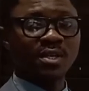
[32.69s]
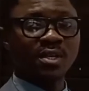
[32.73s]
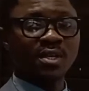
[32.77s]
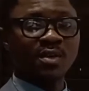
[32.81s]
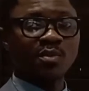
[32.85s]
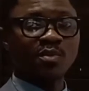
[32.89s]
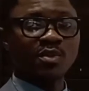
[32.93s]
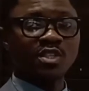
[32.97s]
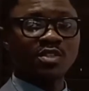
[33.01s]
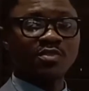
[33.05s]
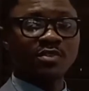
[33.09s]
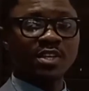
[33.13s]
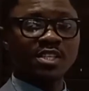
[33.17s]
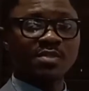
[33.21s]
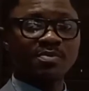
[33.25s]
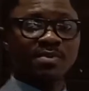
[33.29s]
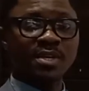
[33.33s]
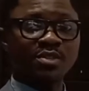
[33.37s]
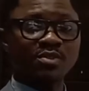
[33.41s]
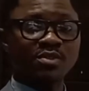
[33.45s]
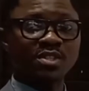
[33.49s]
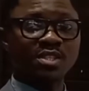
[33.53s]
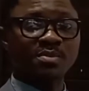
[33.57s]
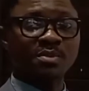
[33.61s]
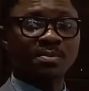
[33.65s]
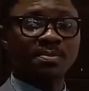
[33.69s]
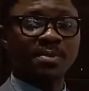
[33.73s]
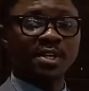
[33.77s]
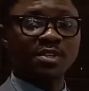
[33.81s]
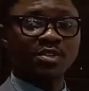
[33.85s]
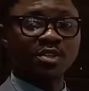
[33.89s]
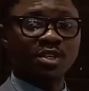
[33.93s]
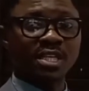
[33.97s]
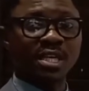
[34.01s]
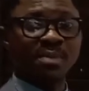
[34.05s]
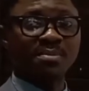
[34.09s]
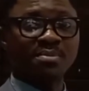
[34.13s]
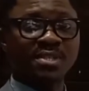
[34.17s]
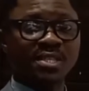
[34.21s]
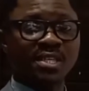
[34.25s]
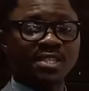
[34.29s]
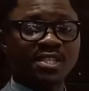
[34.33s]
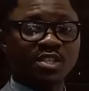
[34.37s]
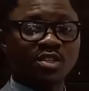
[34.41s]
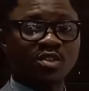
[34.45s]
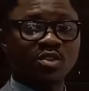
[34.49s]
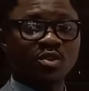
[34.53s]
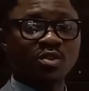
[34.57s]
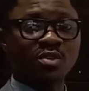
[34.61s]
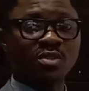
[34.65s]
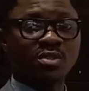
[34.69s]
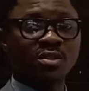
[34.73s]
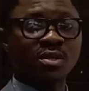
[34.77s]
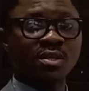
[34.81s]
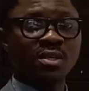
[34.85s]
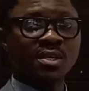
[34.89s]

with respect to the declaration and presentation